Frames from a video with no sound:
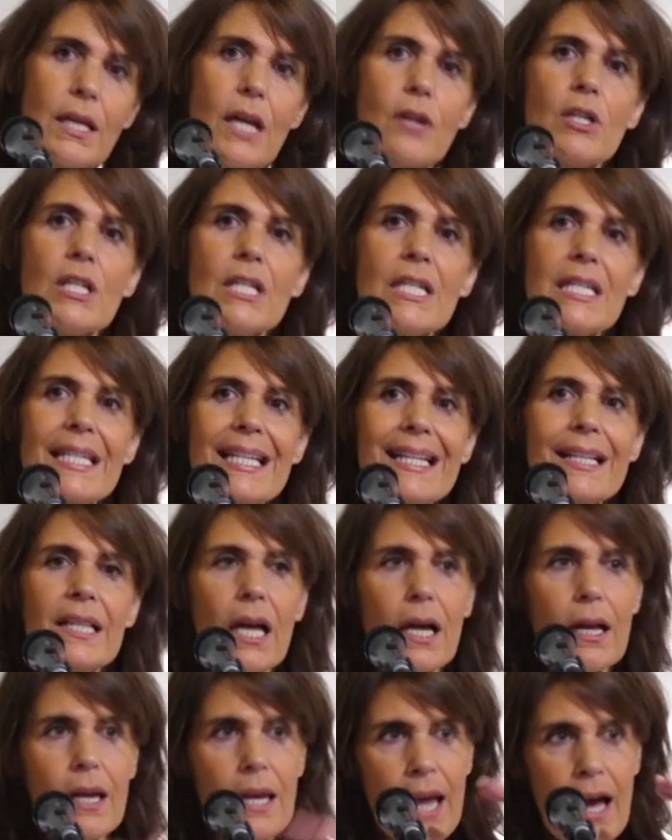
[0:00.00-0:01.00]
There is
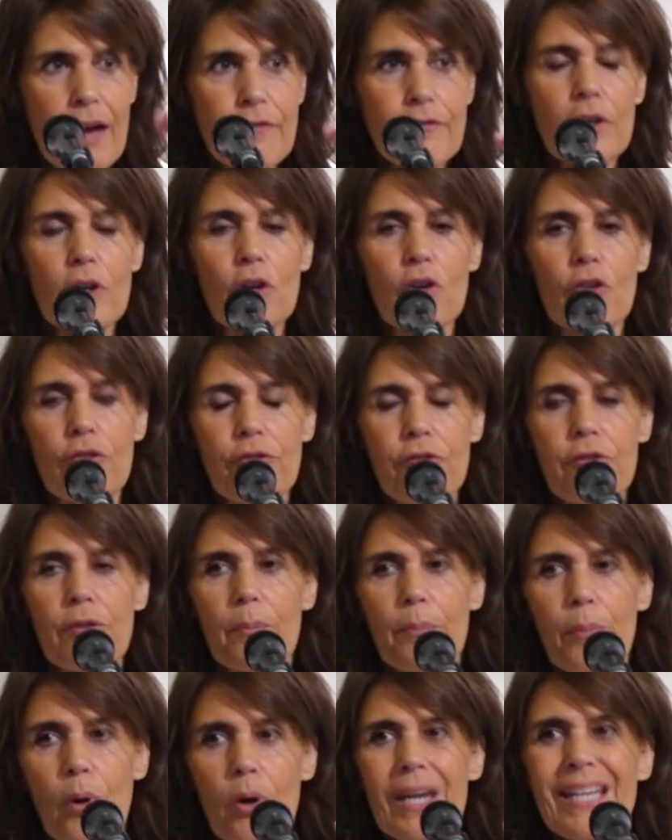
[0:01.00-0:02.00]
still a level of
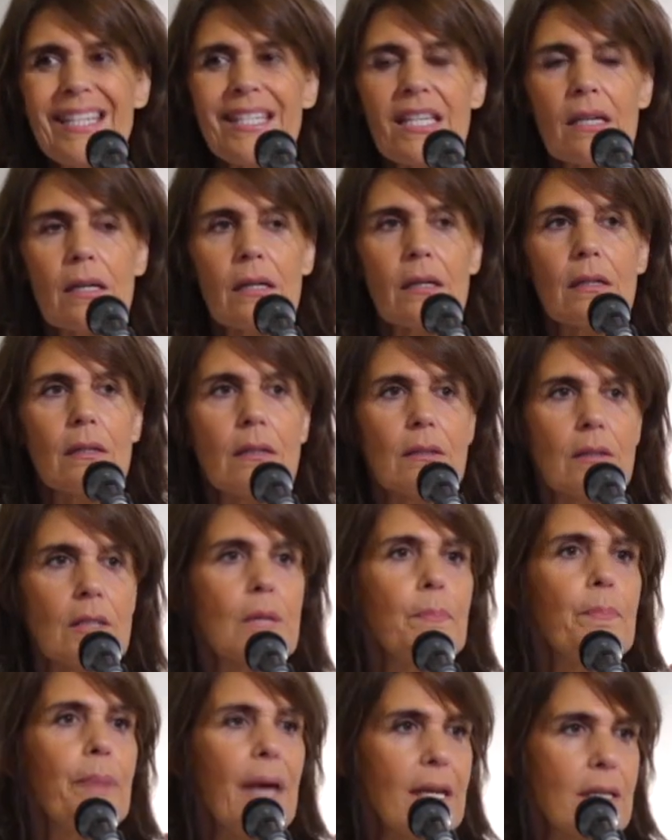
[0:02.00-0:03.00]
political
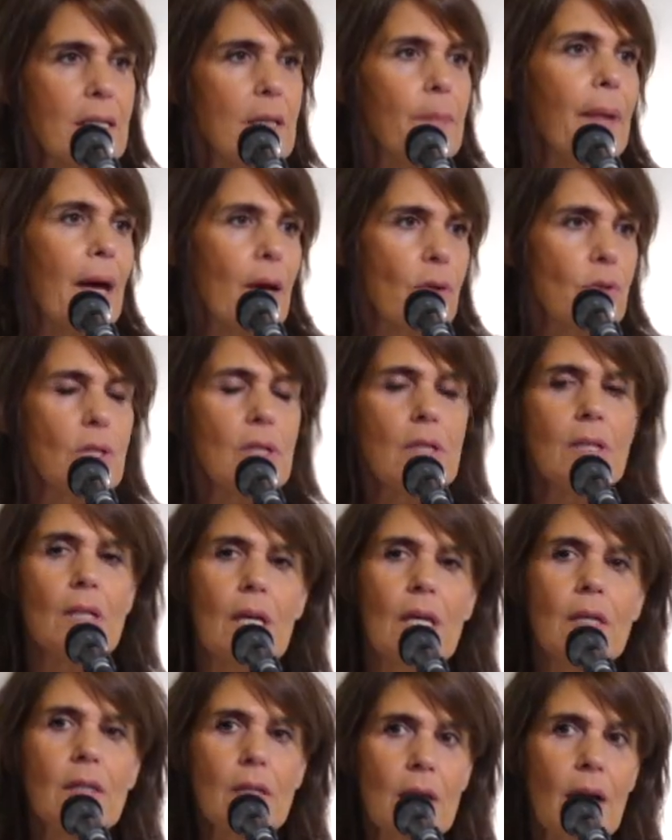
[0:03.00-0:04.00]
debate about it
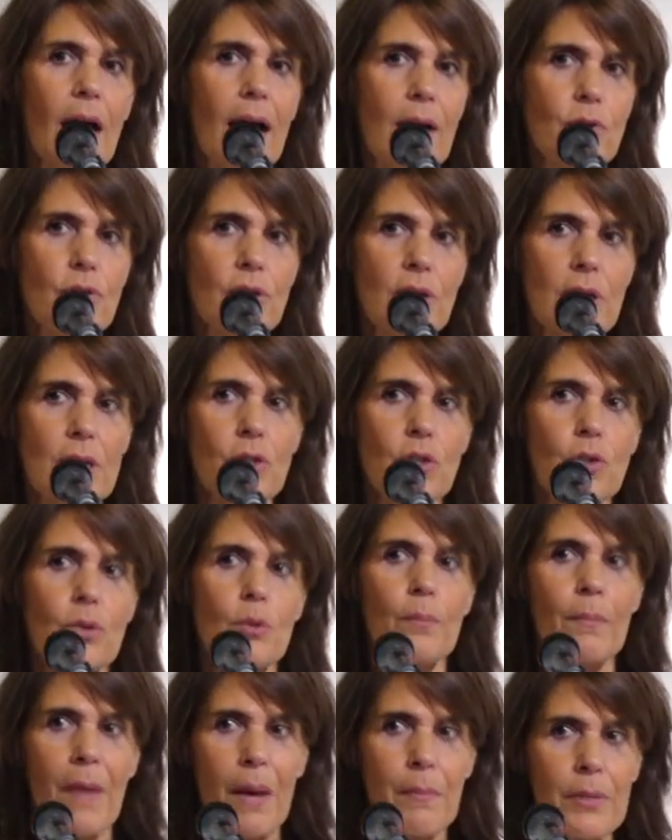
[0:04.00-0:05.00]
in the Council,
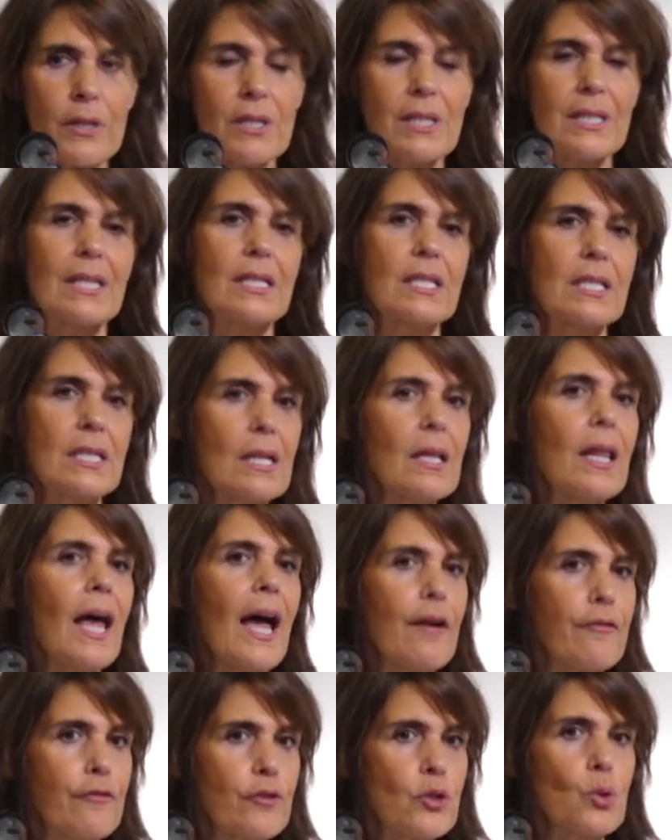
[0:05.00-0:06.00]
so member states still
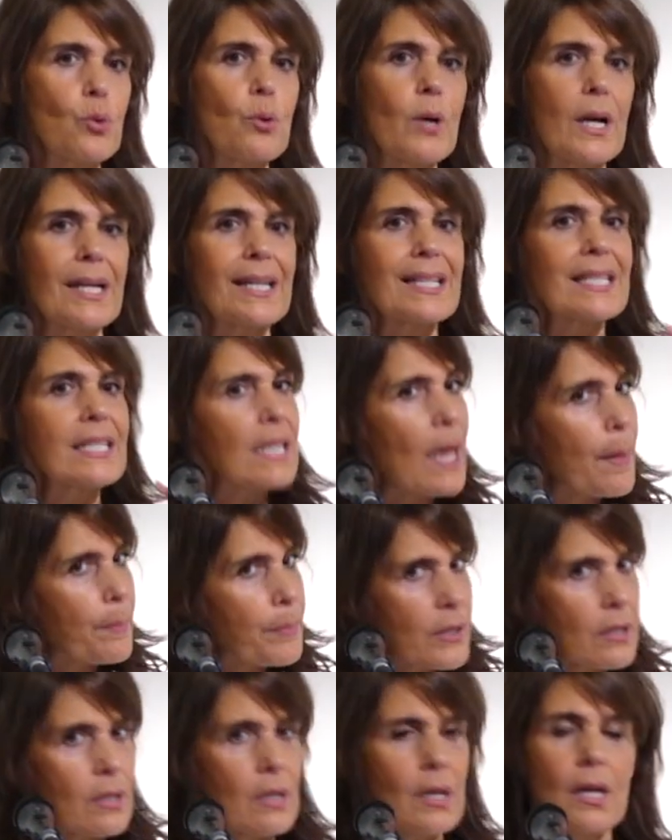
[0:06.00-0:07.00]
have to
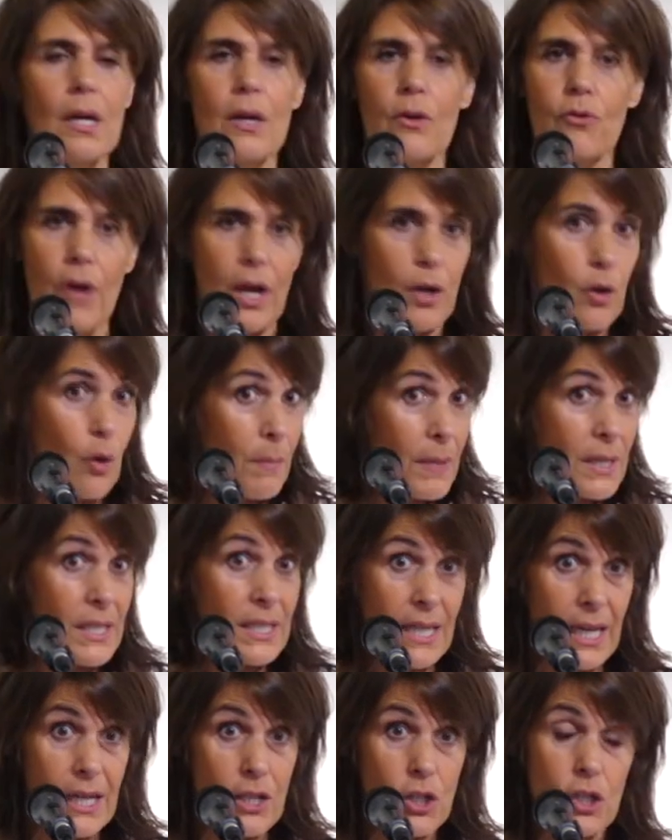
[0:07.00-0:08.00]
accept
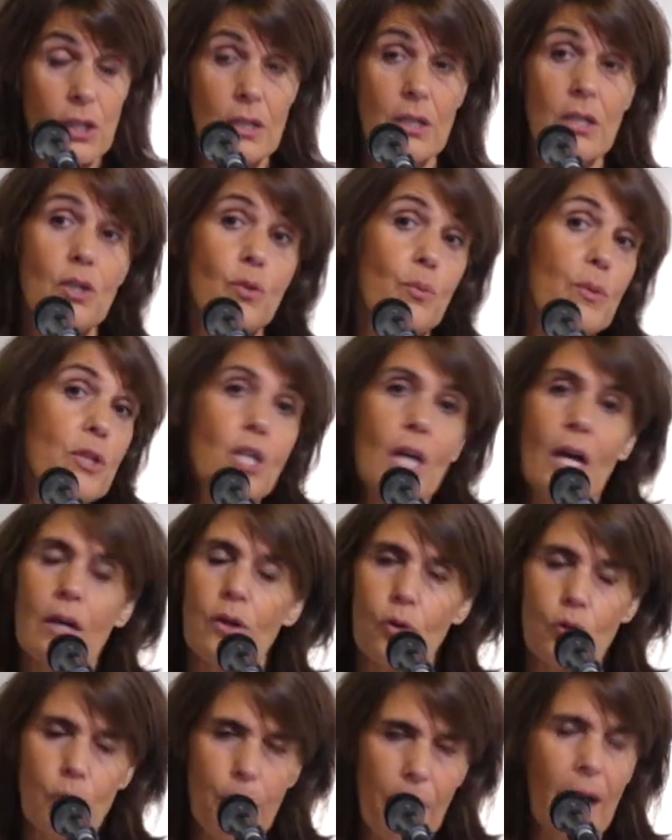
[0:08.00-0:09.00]
recommendations, which are
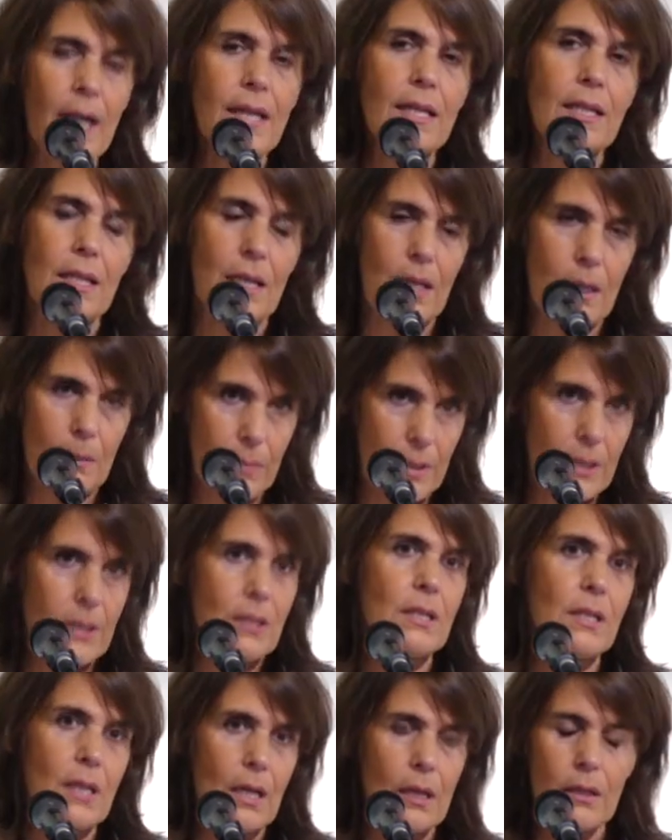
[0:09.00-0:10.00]
not binding,
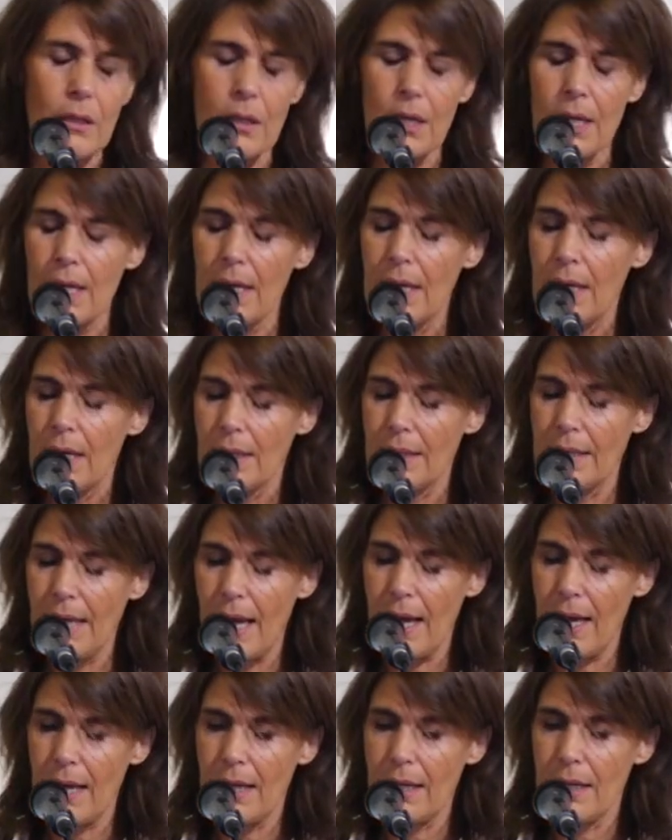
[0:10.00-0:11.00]
but still
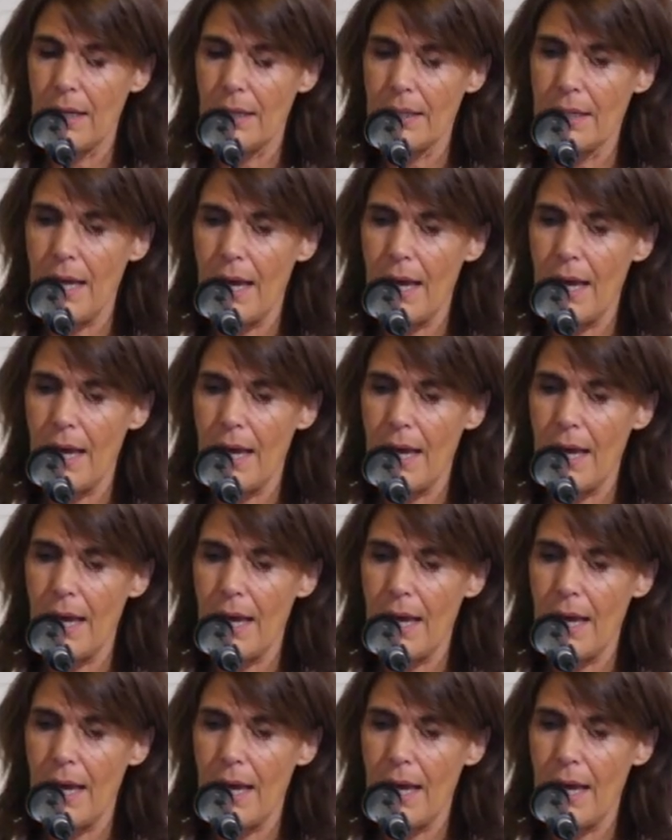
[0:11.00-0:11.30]
they